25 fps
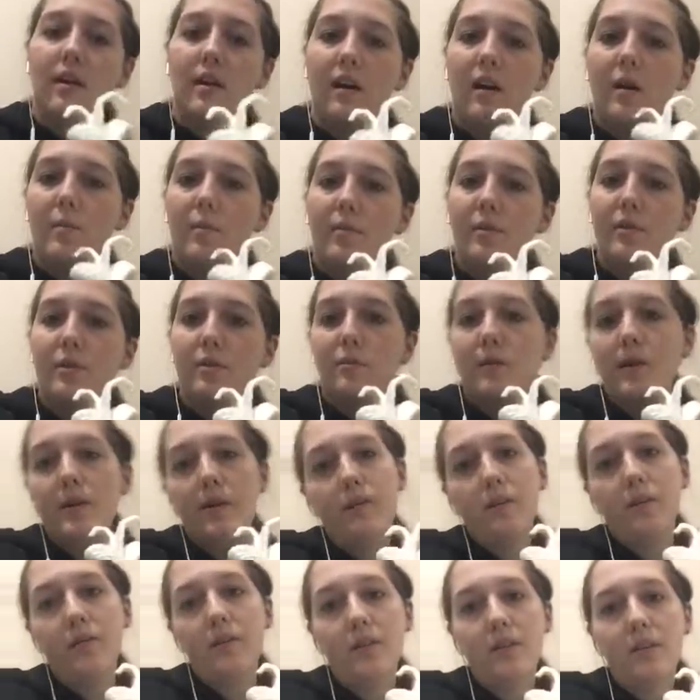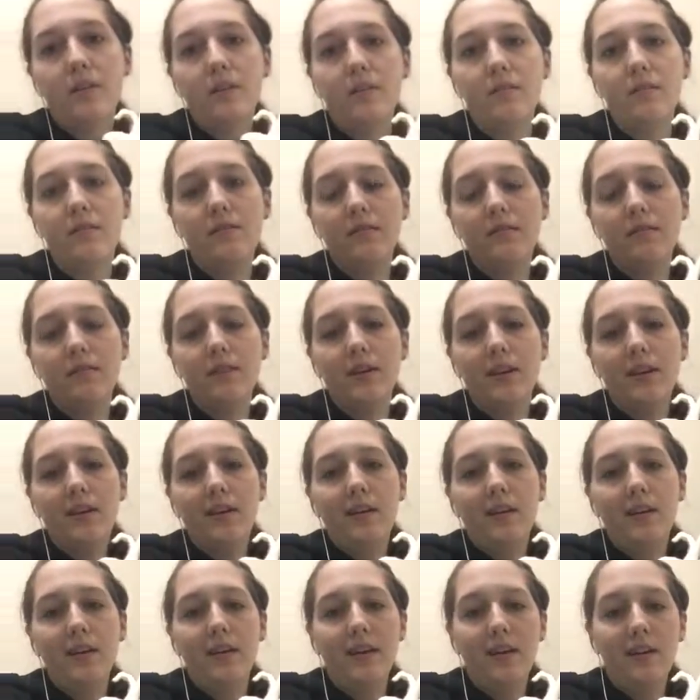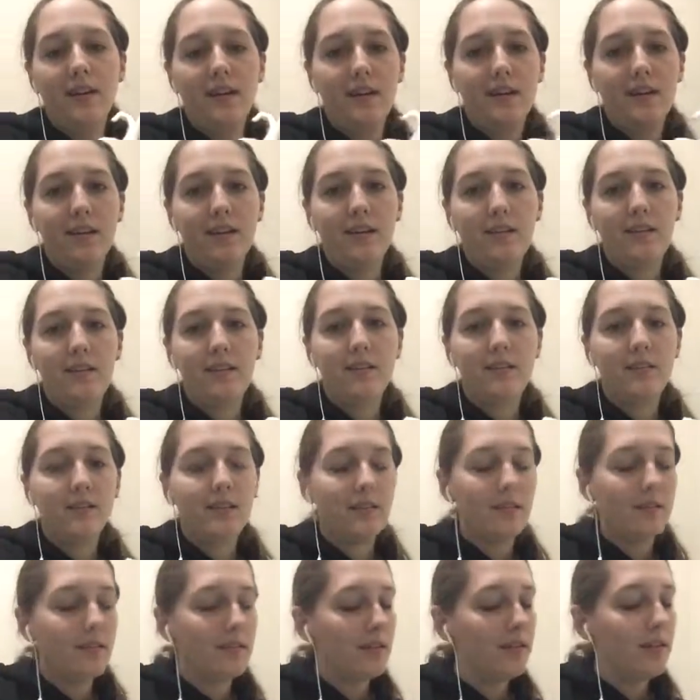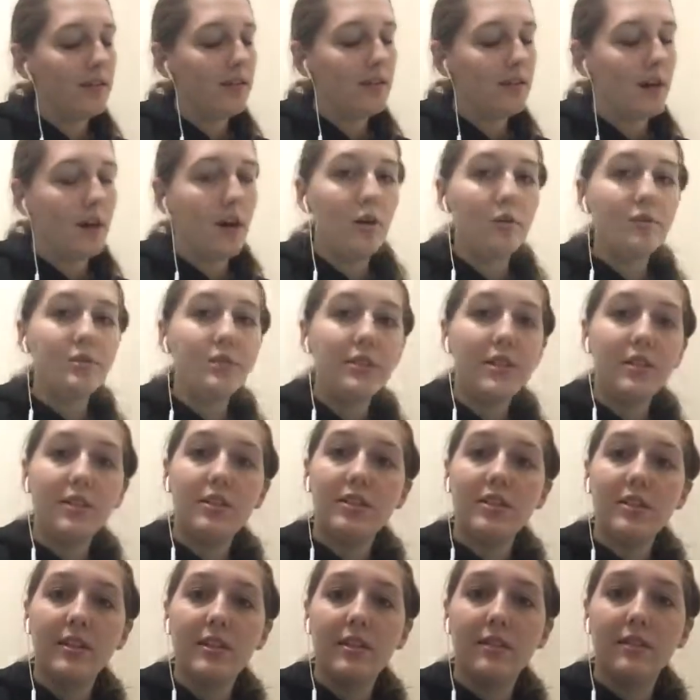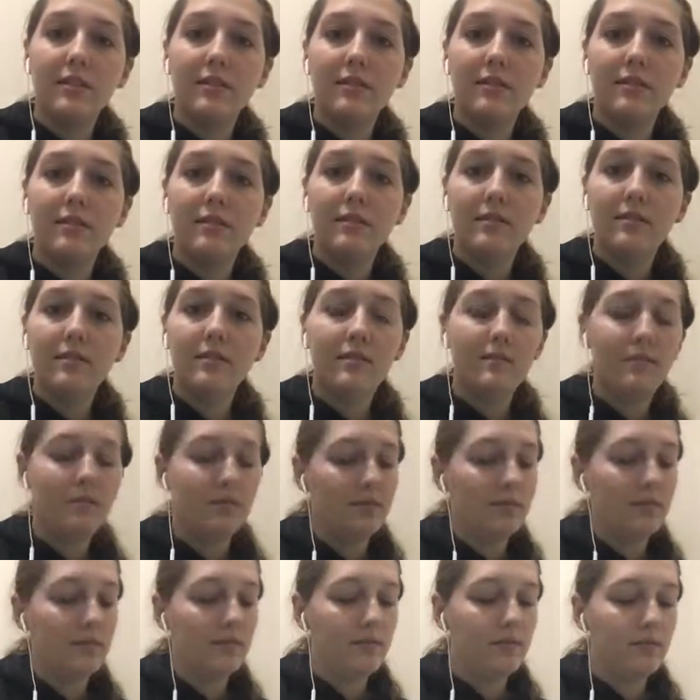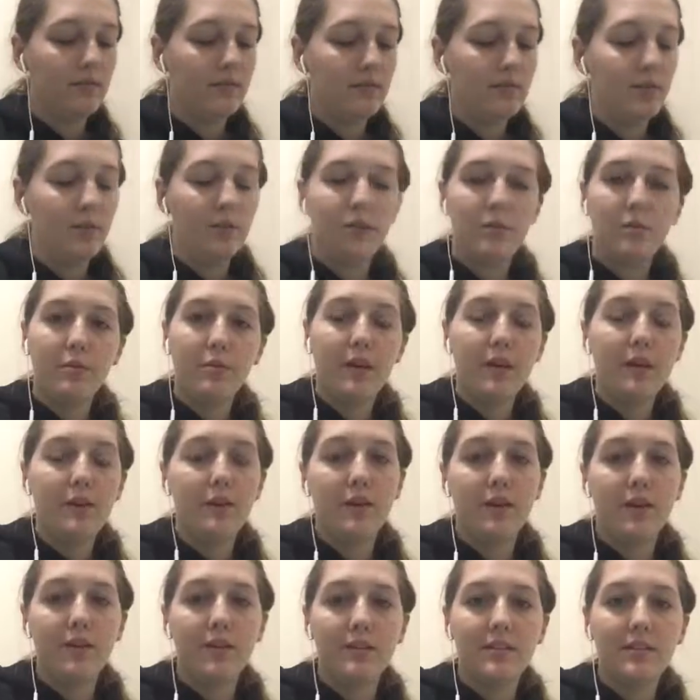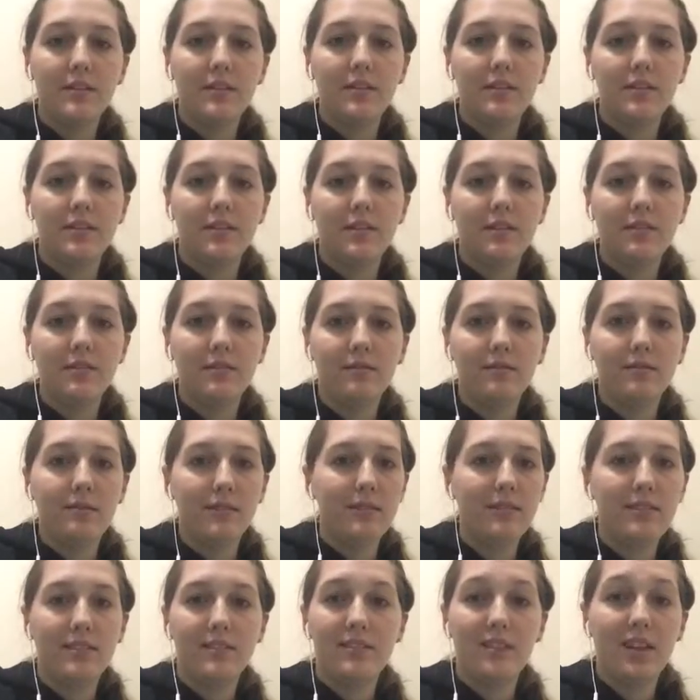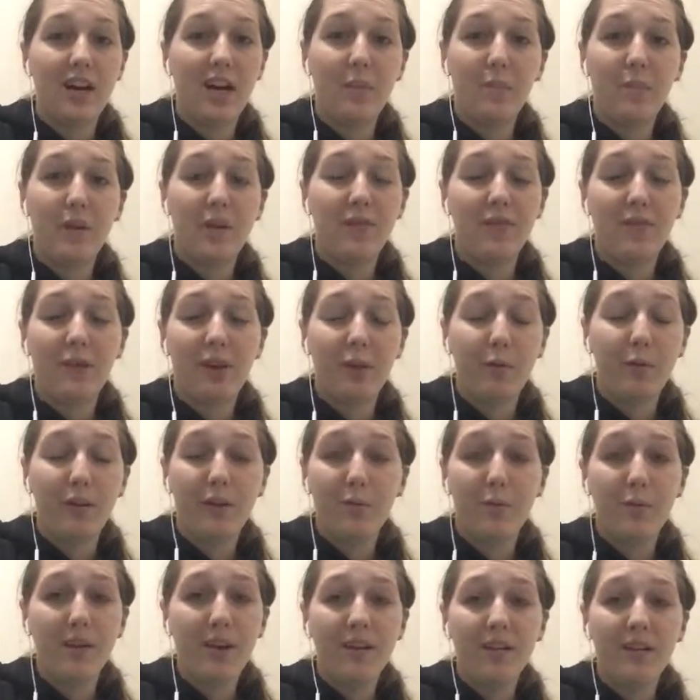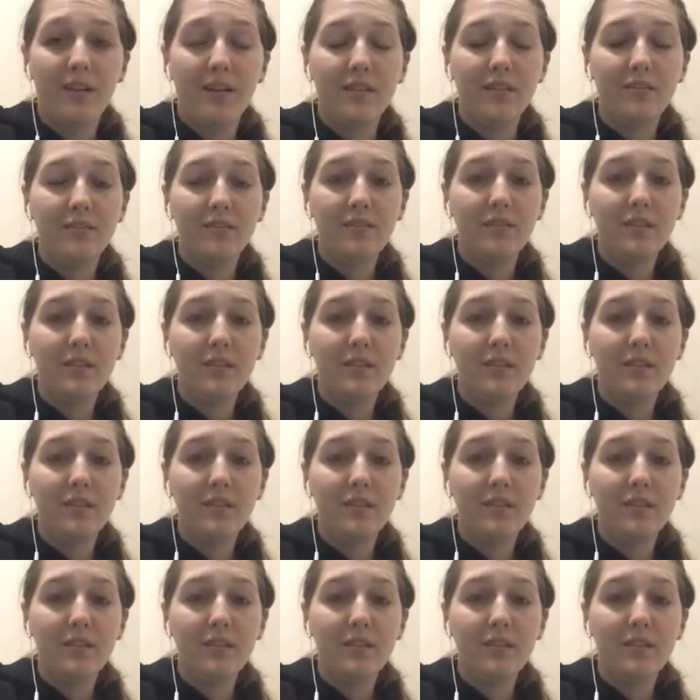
I'm going to do my own thing. And I'll teach it the only way I know how to teach it, which is not by following a pattern.